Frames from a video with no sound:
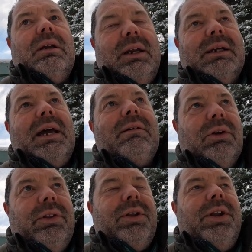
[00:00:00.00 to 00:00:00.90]
dig down
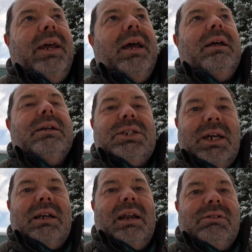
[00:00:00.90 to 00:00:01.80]
under the deer,
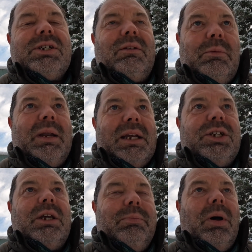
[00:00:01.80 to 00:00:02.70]
take Clarence out of the
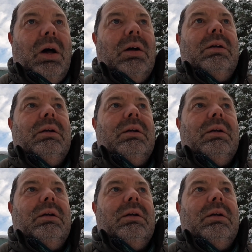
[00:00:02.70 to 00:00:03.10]
plastic pot,